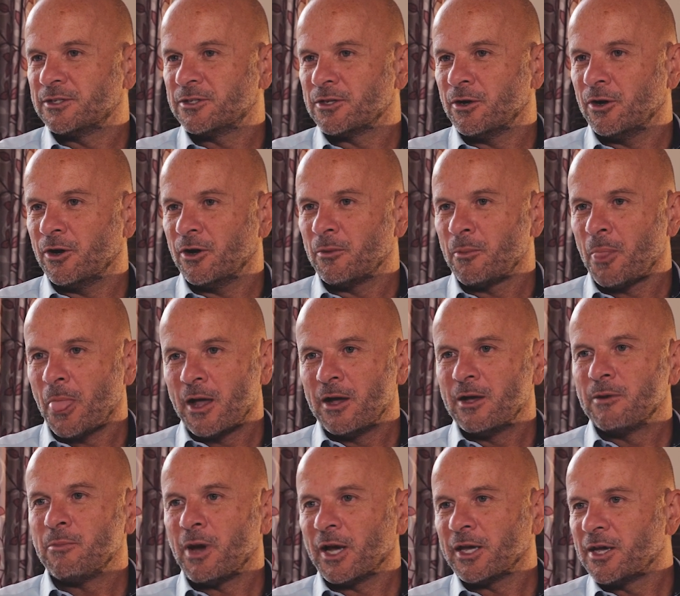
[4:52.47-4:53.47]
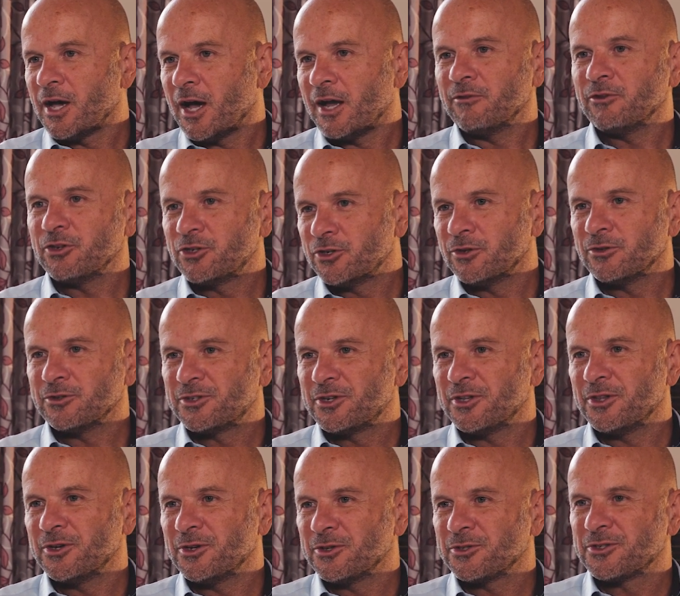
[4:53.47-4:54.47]
So my kind of assurance to
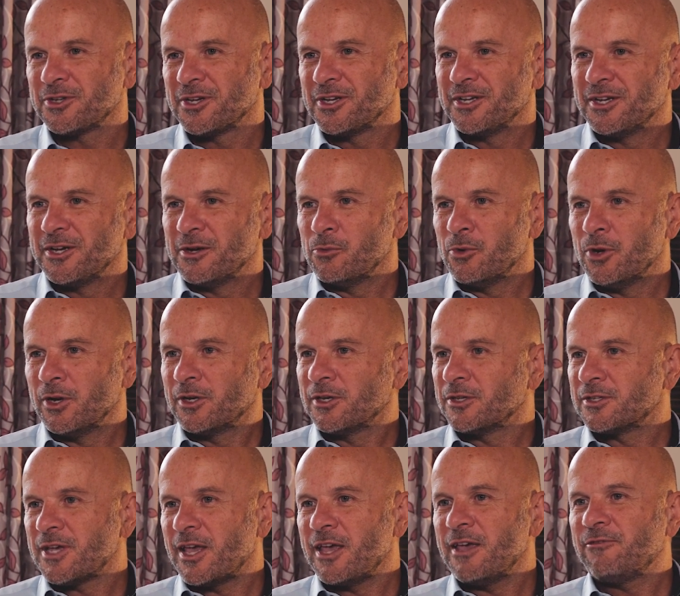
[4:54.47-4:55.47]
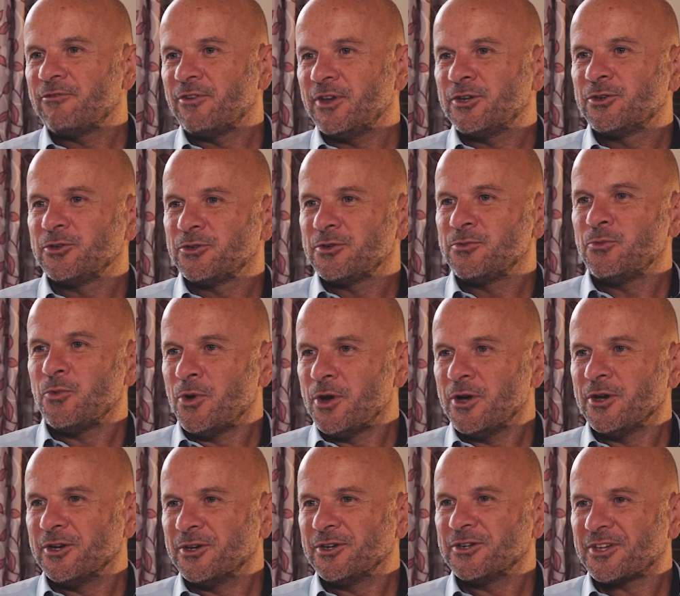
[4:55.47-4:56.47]
those workers, if it doesn't
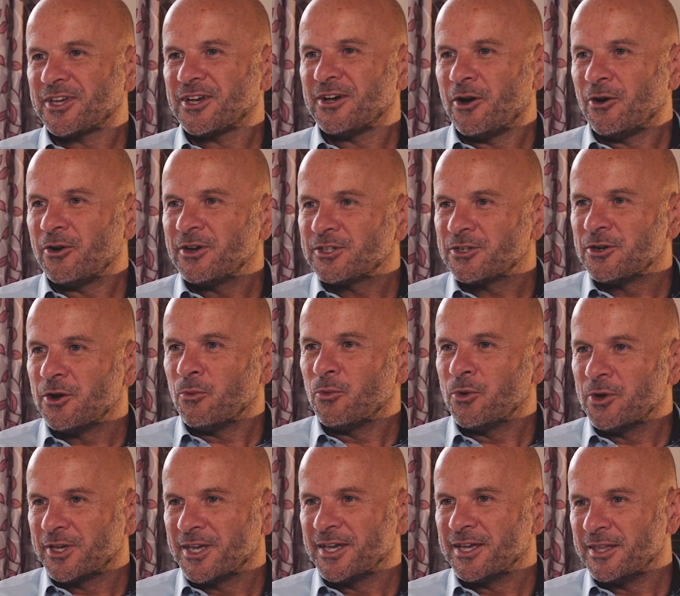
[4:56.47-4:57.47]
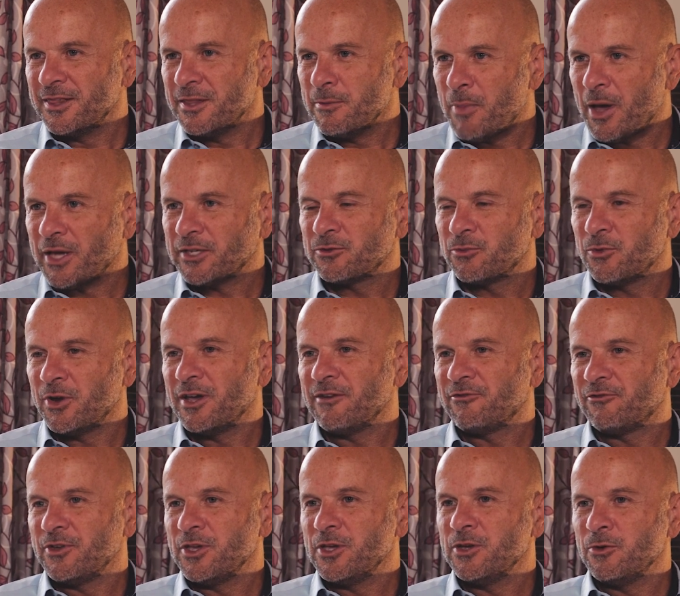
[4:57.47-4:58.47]
work or it's not working in the best way
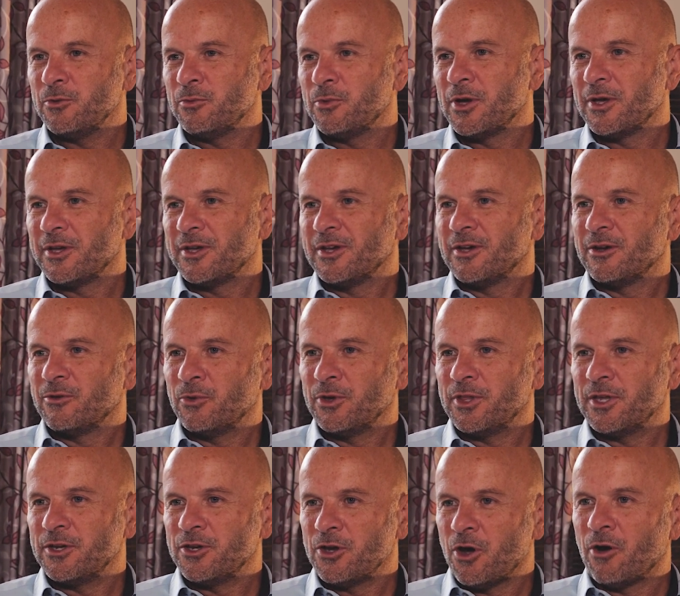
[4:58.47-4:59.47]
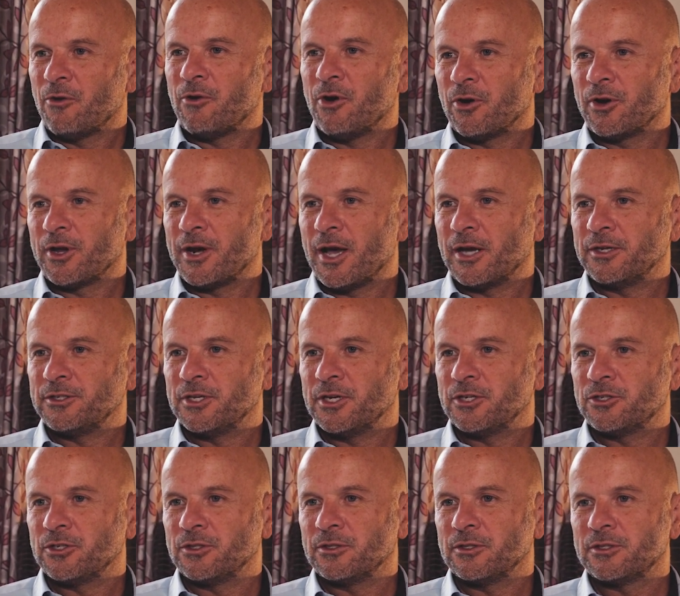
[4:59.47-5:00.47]
for you within your
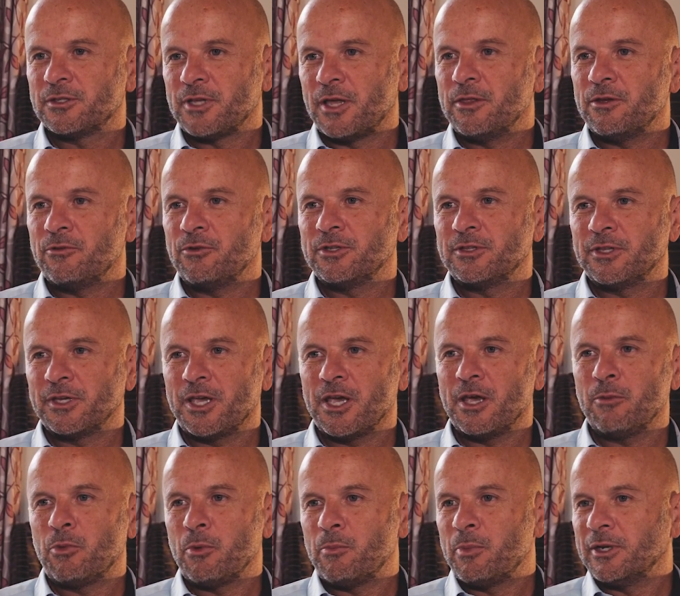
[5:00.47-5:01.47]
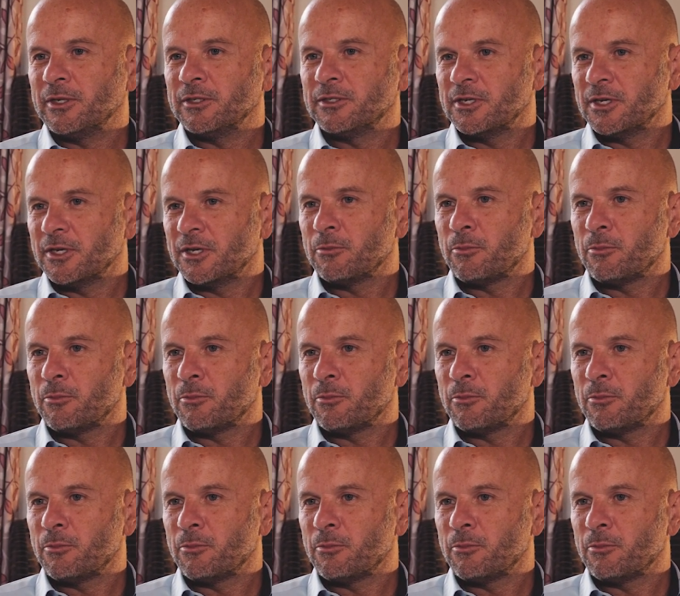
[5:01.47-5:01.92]
organisation, then there is the capability and